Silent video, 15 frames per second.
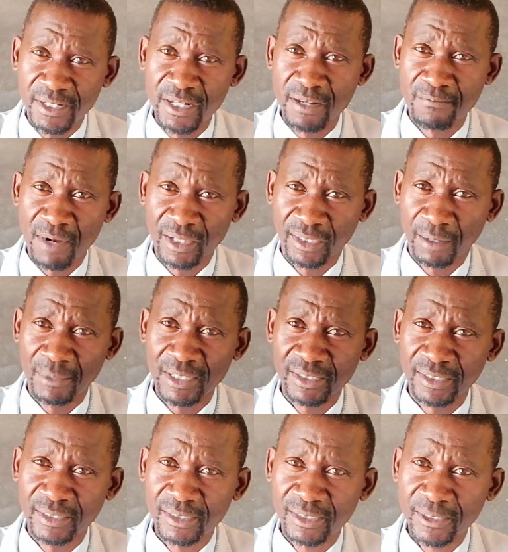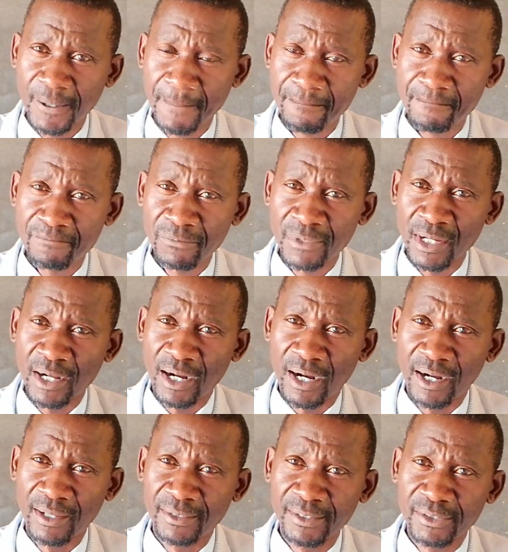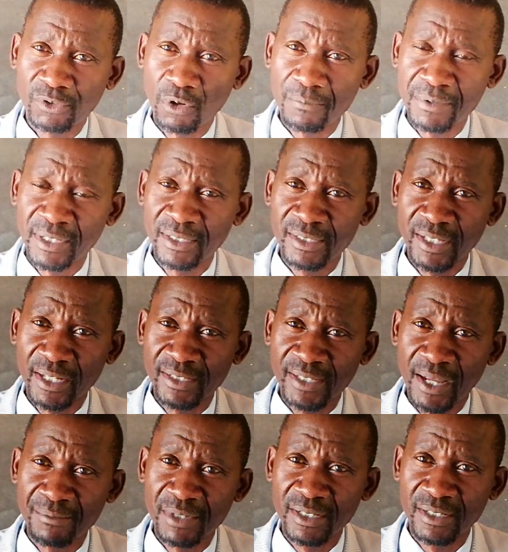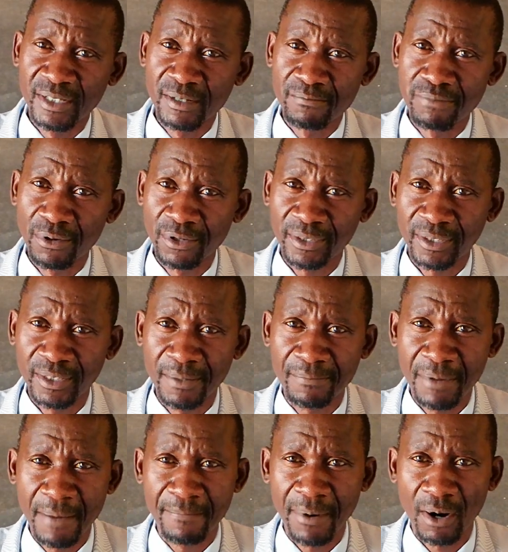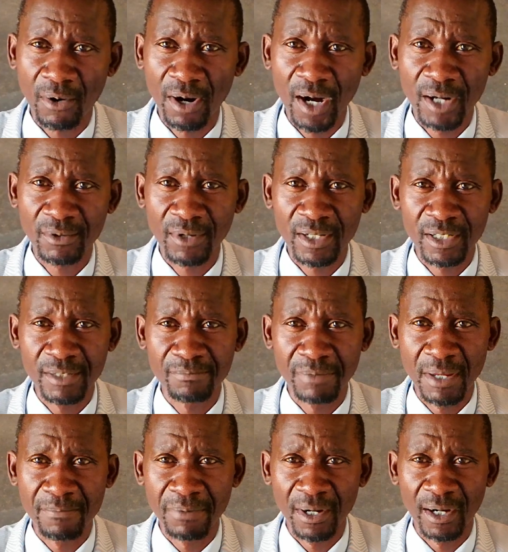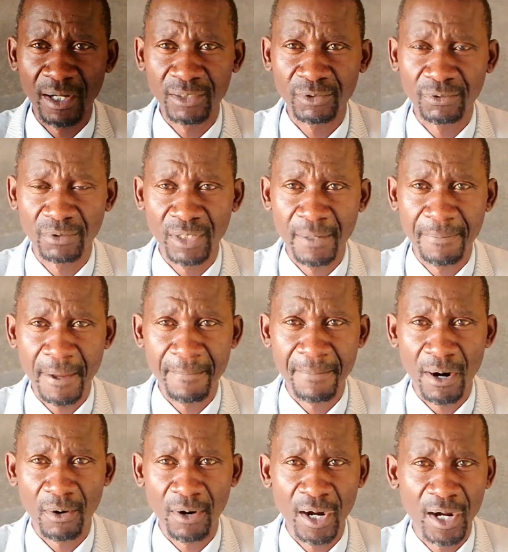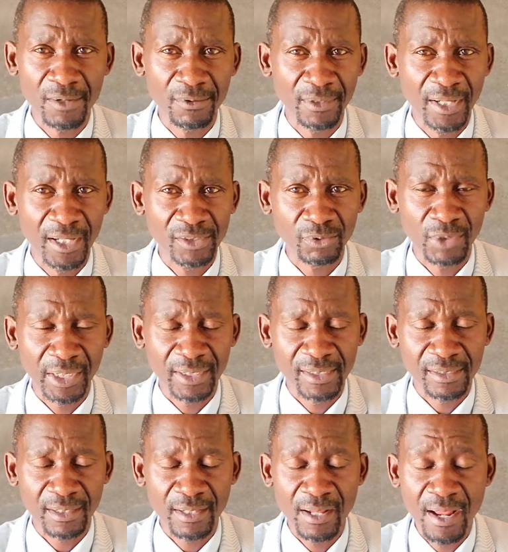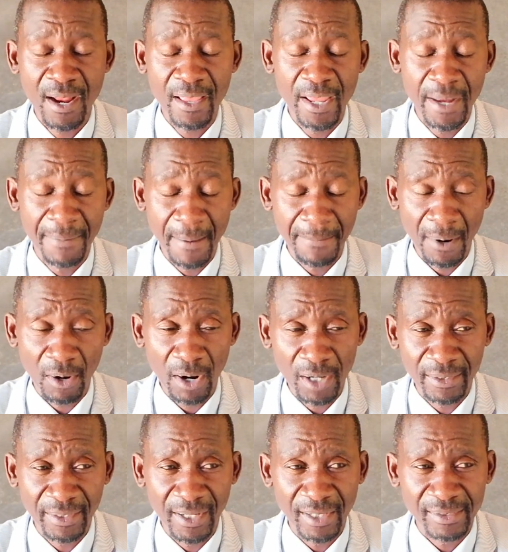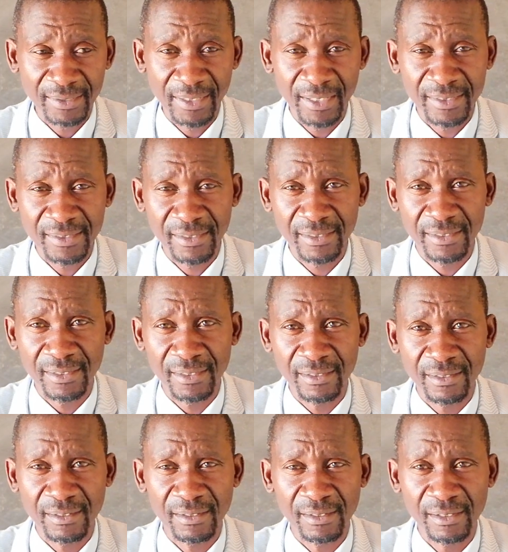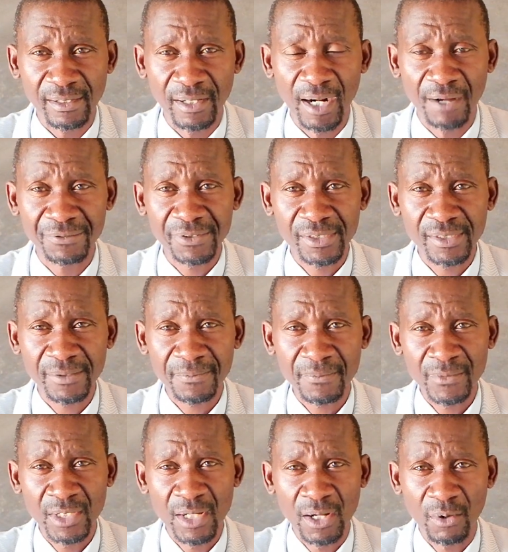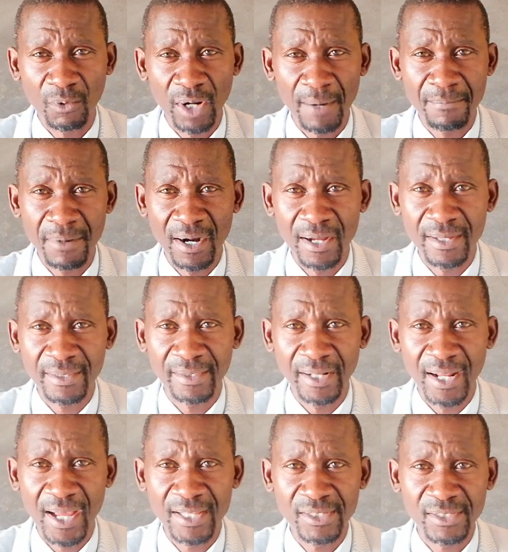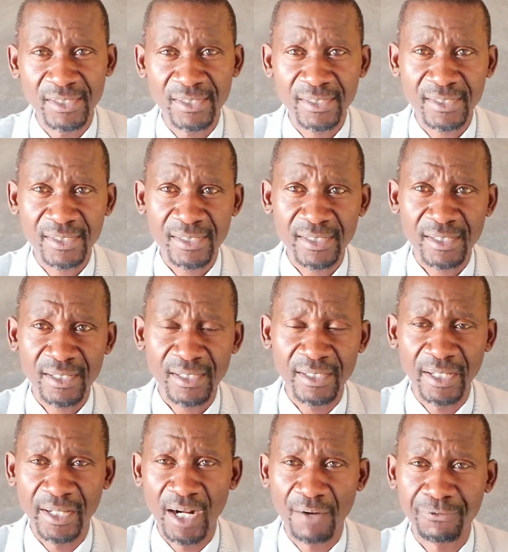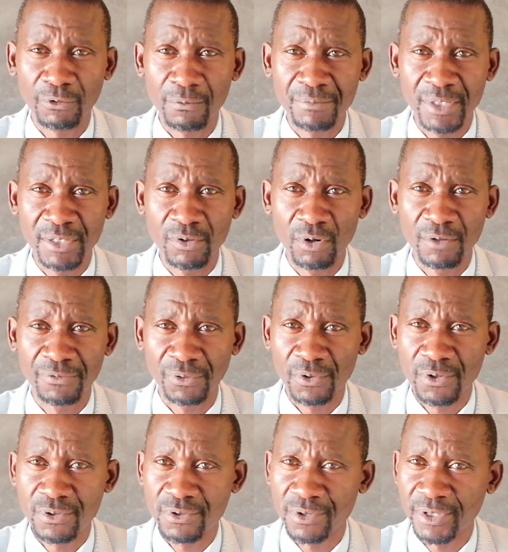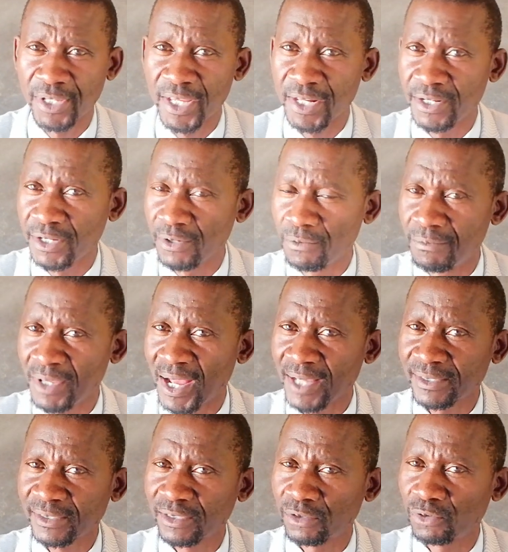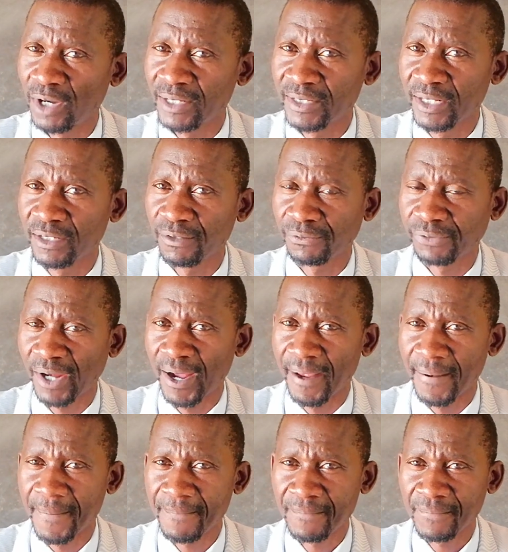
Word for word: D mathematics. Uh, this topic is examined in both the paper 1 and the paper 2. In paper 1, there is in paper 1 there are sketch uh, graphs whereby the lines, the graph will be drawn for you, then you'll be asked to identify